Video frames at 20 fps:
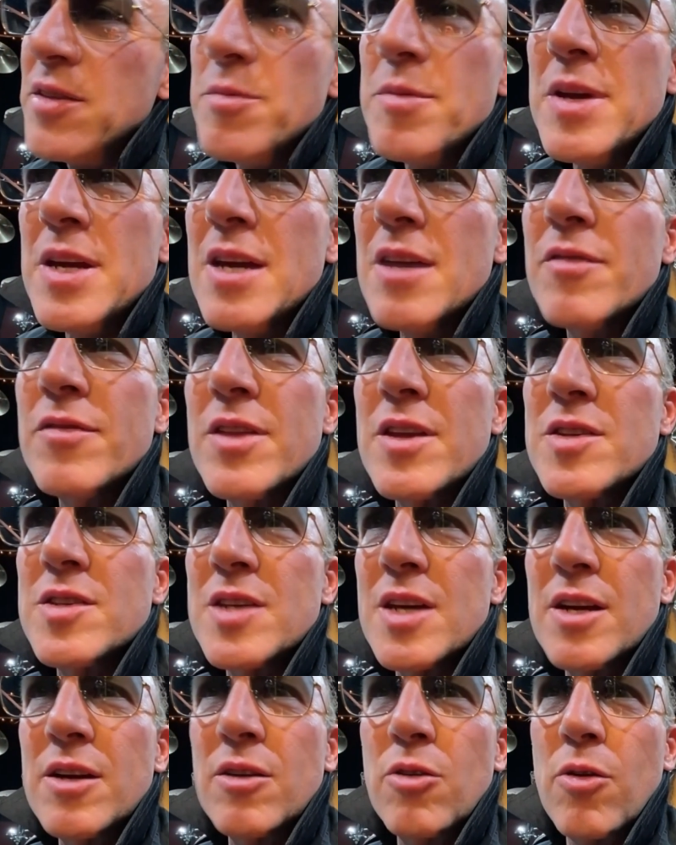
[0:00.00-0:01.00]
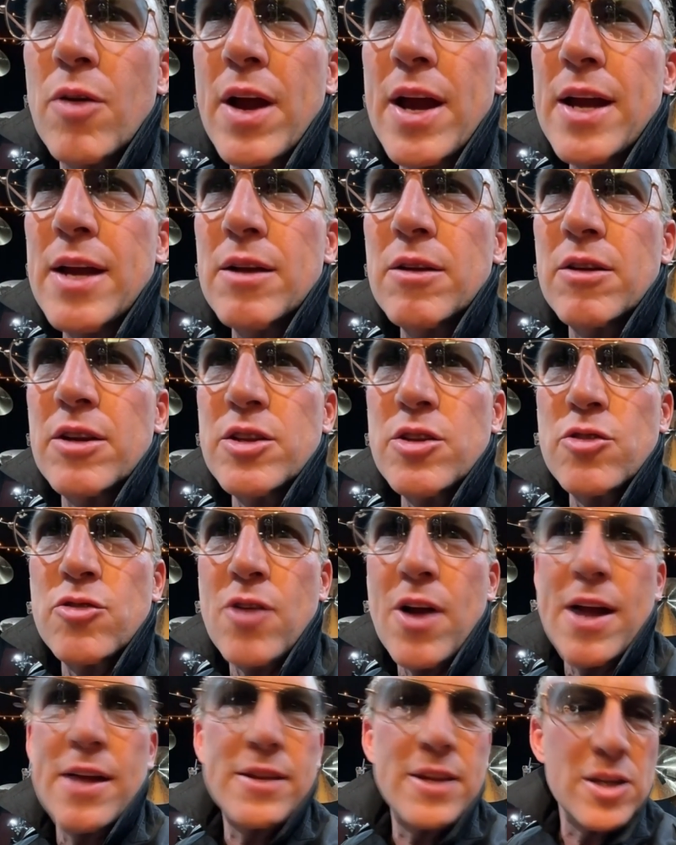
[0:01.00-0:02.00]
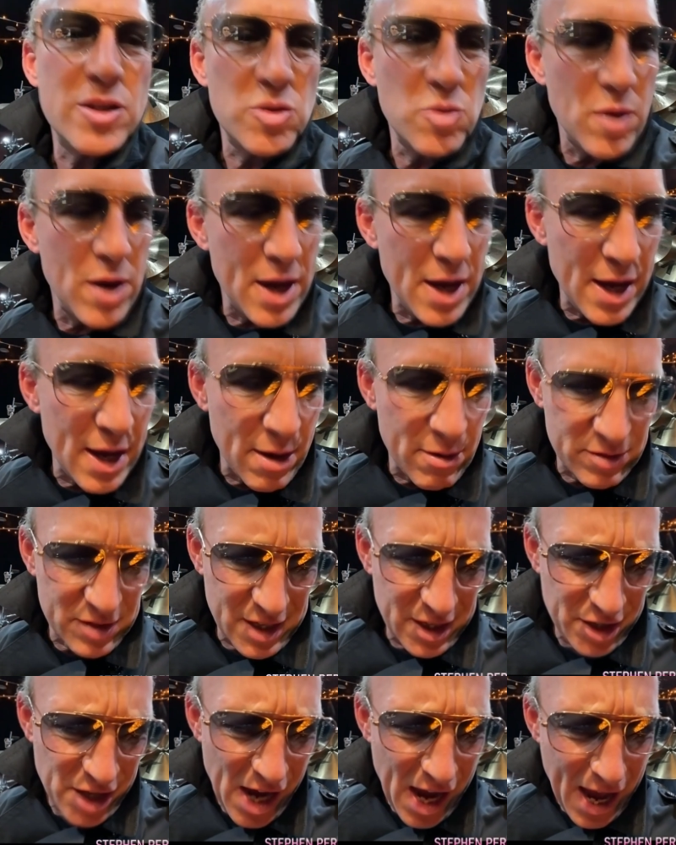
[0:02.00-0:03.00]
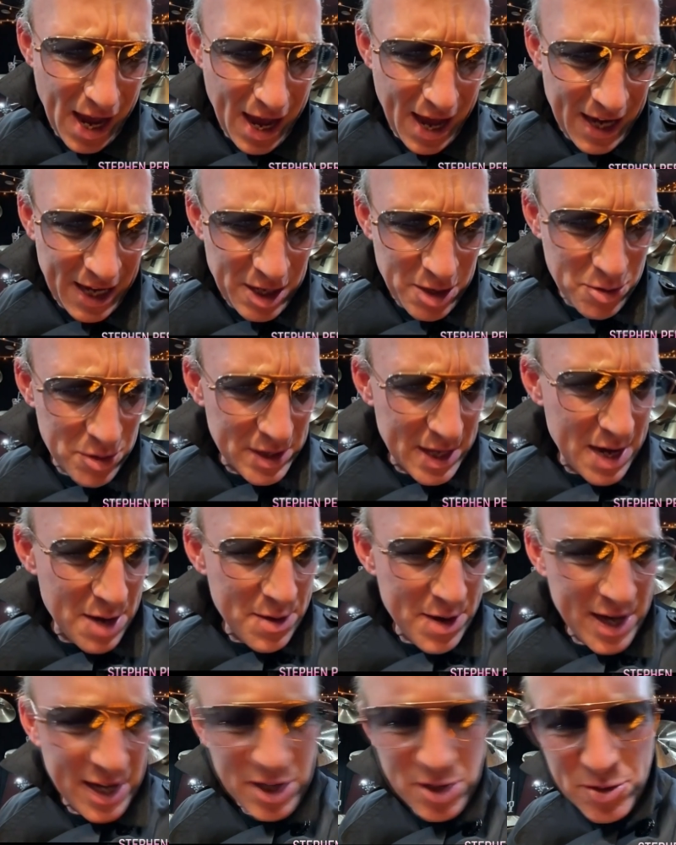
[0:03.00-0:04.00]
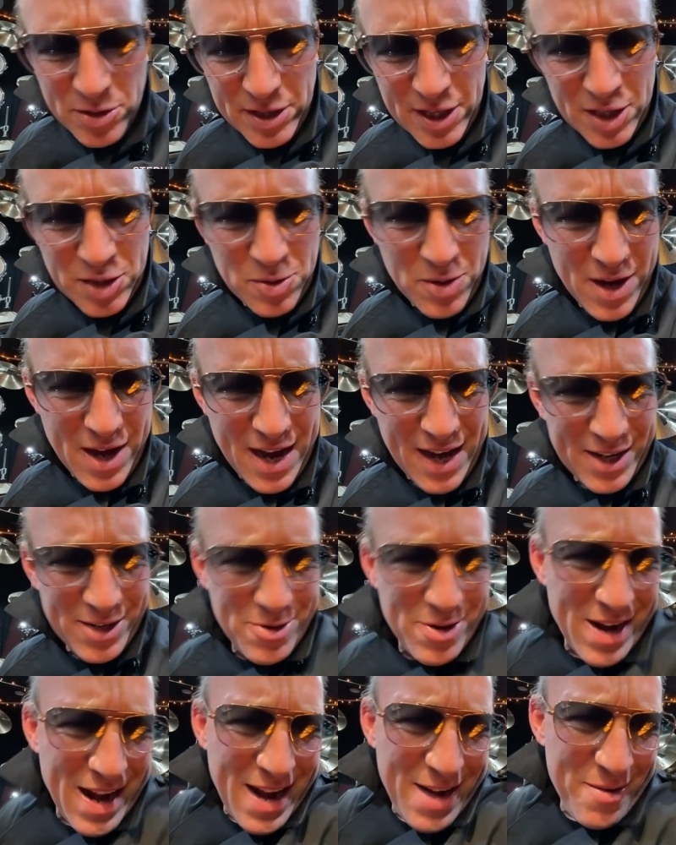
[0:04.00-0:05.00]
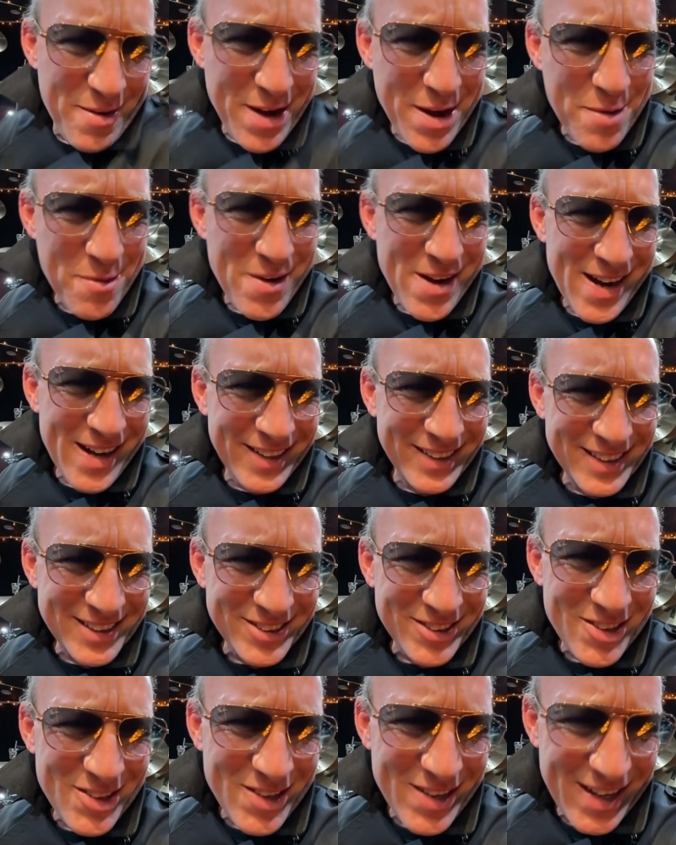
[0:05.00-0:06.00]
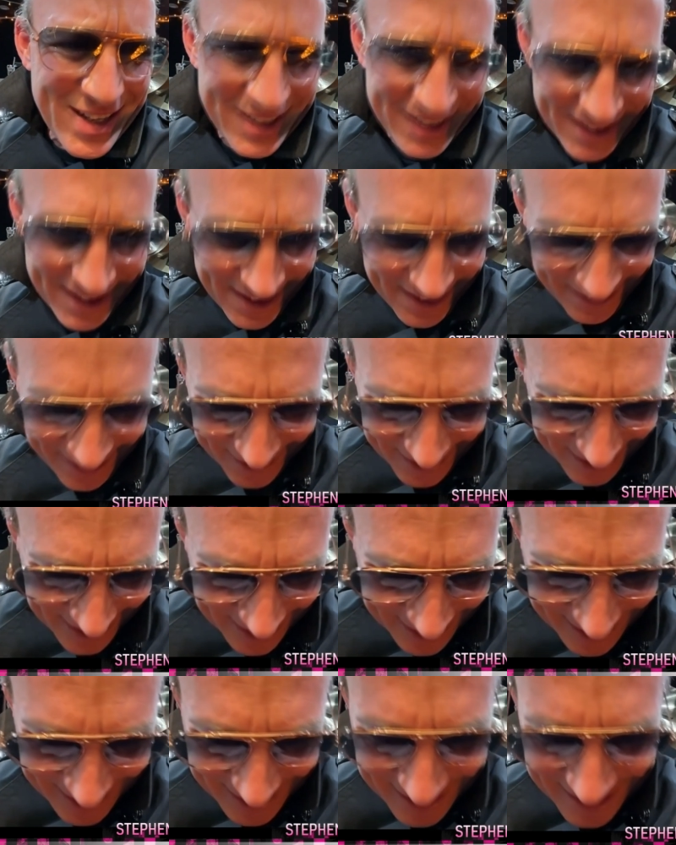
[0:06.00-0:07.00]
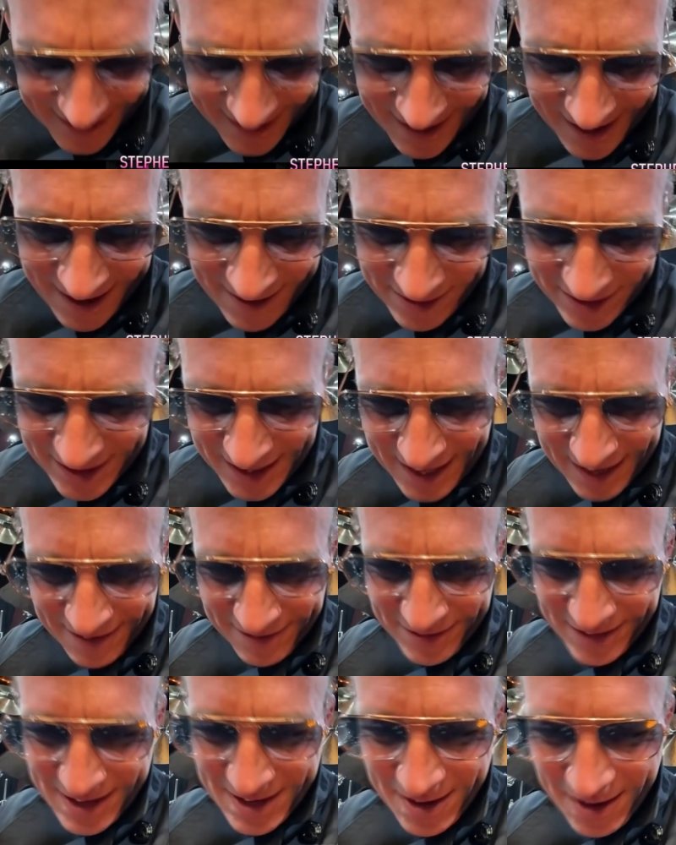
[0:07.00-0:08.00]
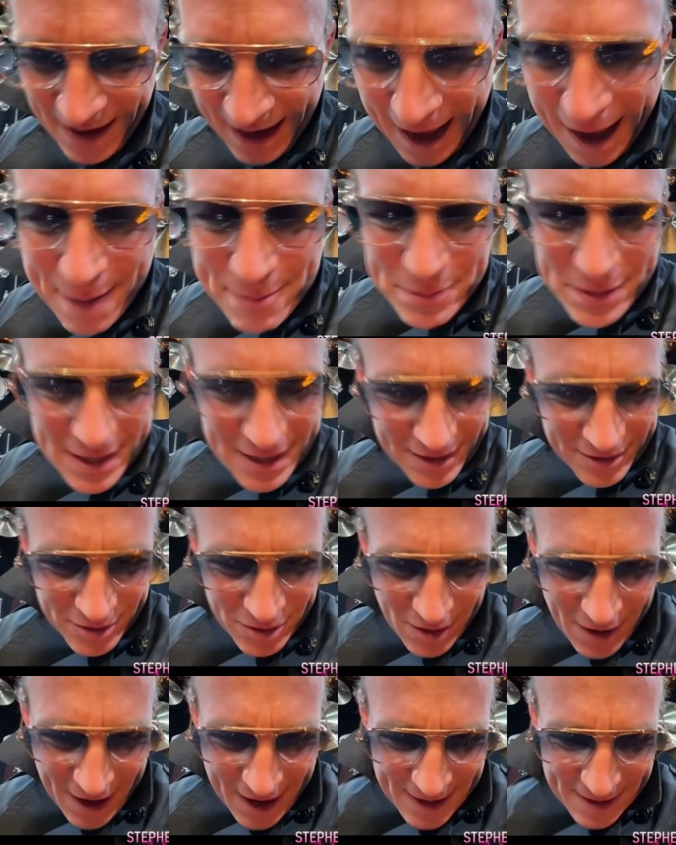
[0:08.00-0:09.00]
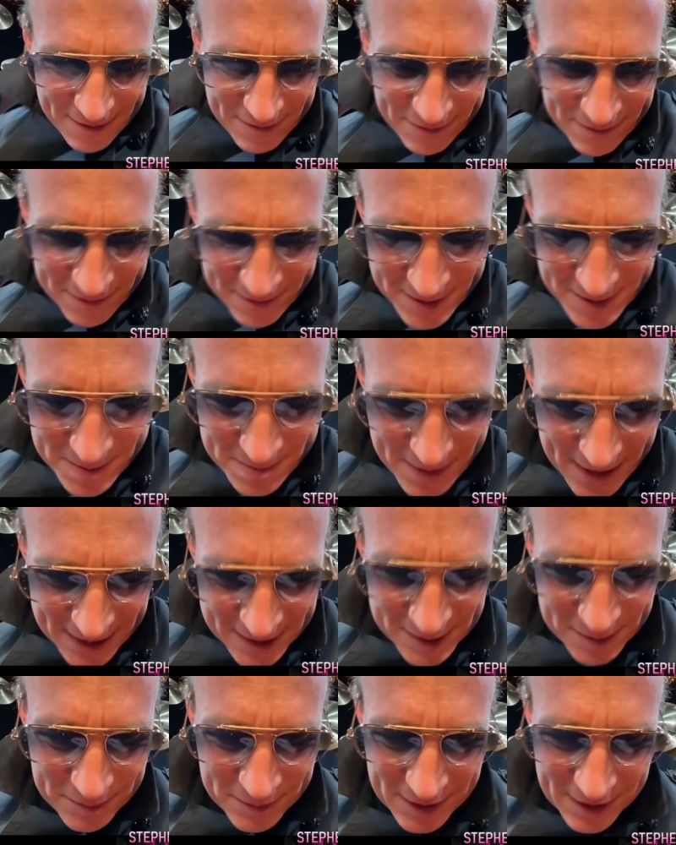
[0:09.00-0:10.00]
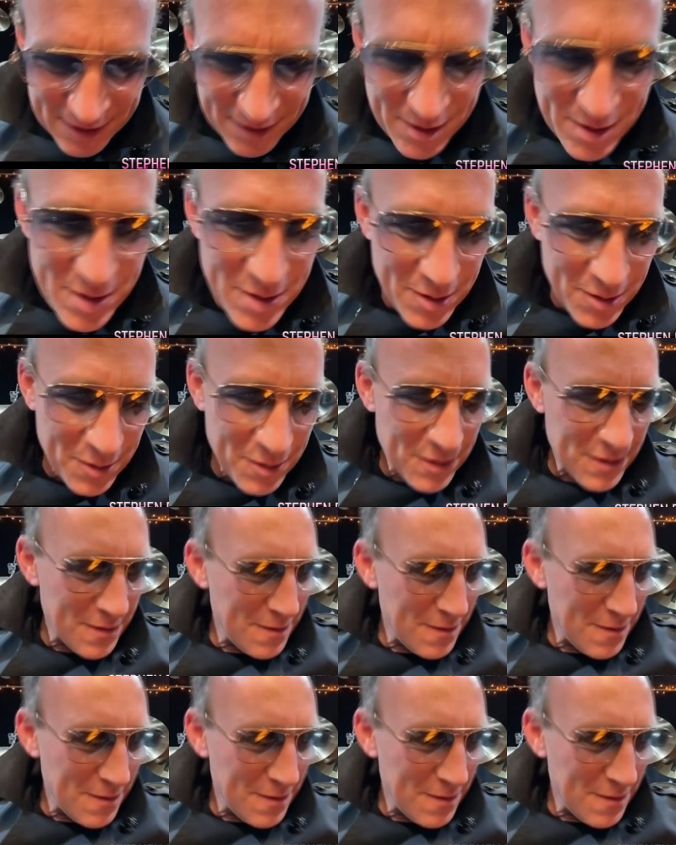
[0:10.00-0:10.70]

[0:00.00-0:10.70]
me if they said, great, can you try it this way? I was like, yeah, I can do it that way. I can do it this way. I can do it any way you want. Let's do it, I was like, happy to try to make something new.